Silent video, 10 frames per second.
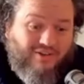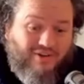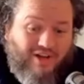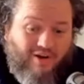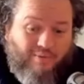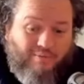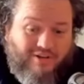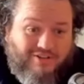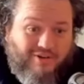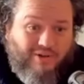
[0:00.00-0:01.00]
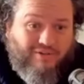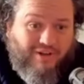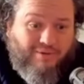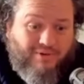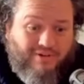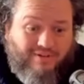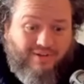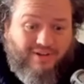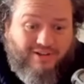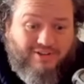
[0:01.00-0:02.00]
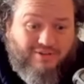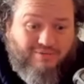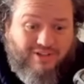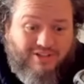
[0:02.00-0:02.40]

So now I'm a solo developer. I just